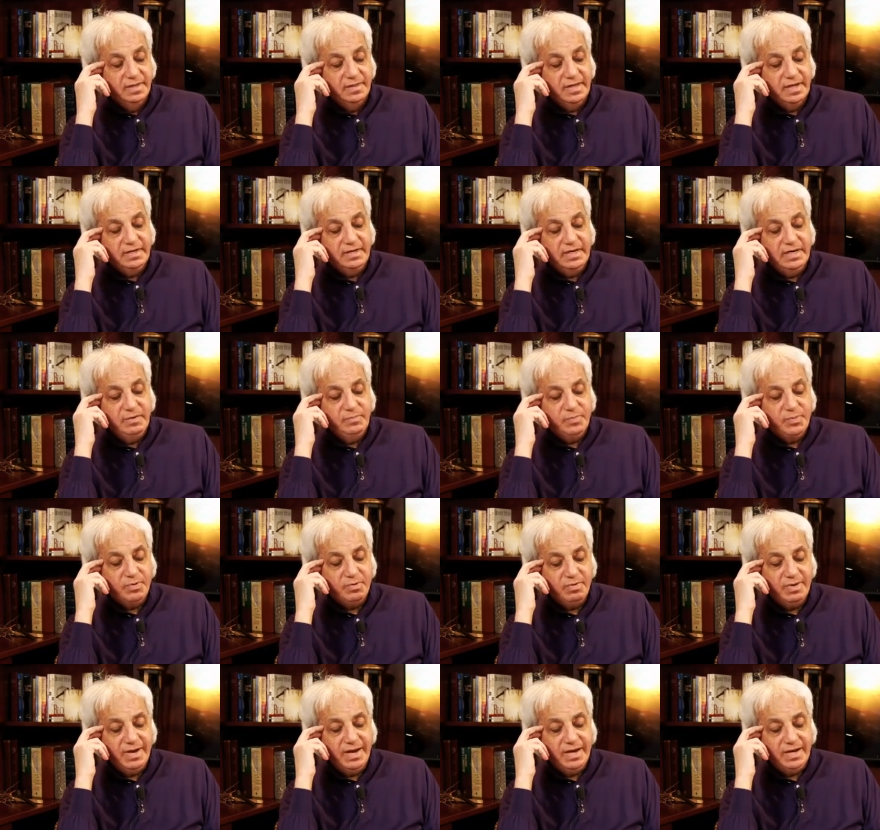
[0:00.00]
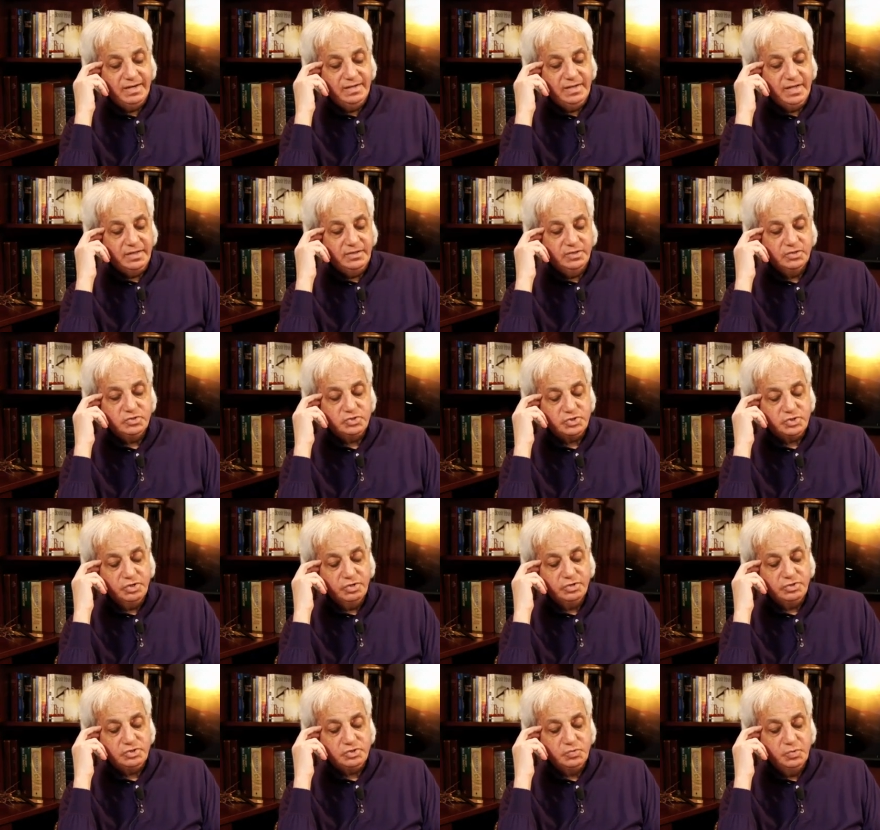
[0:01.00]
that he prayed that the
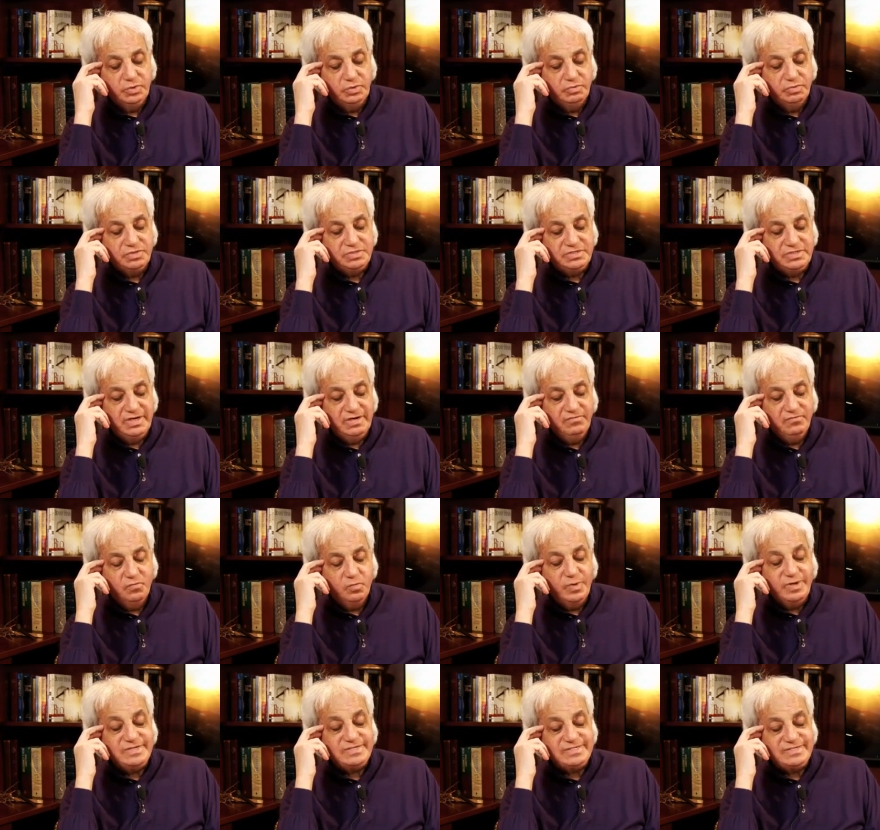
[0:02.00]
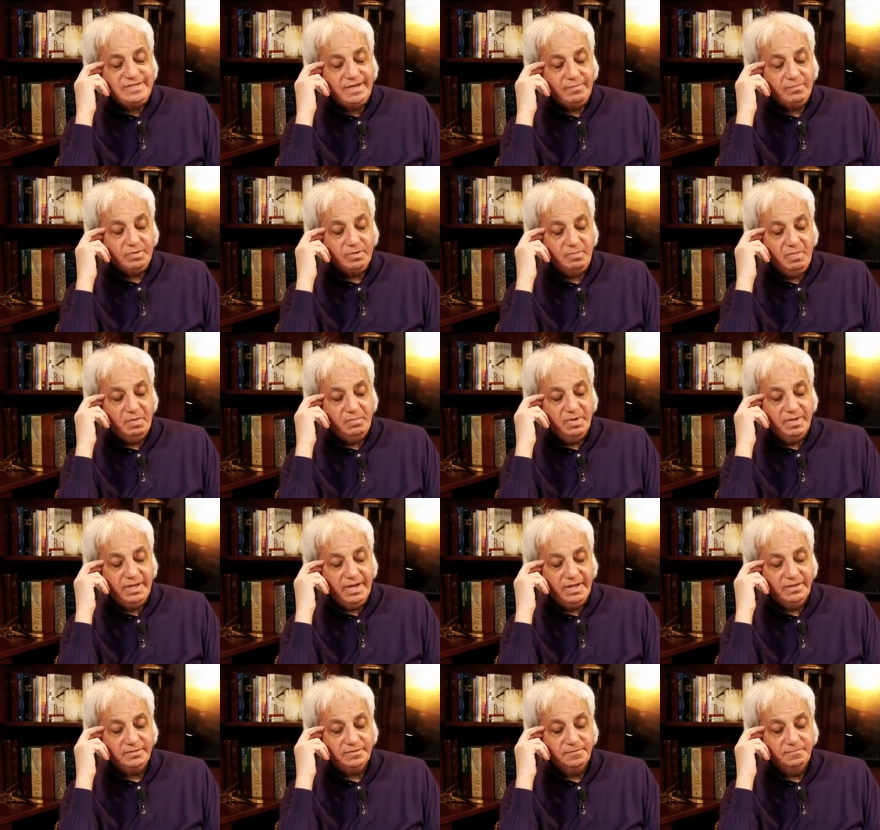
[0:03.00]
church would receive wisdom. Remember
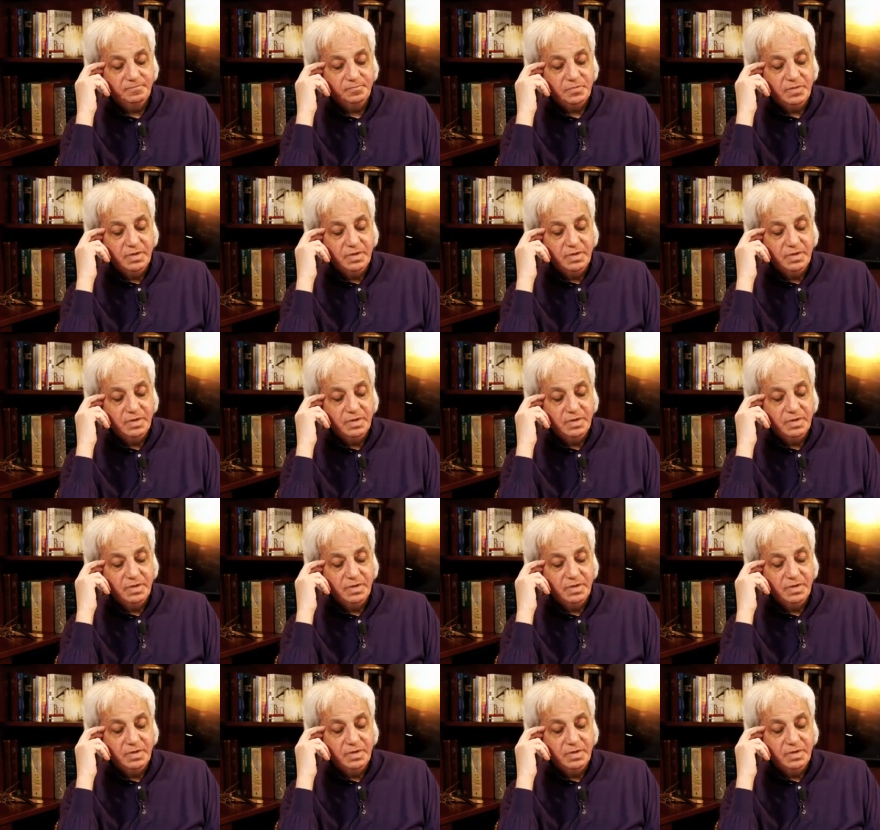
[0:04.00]
that?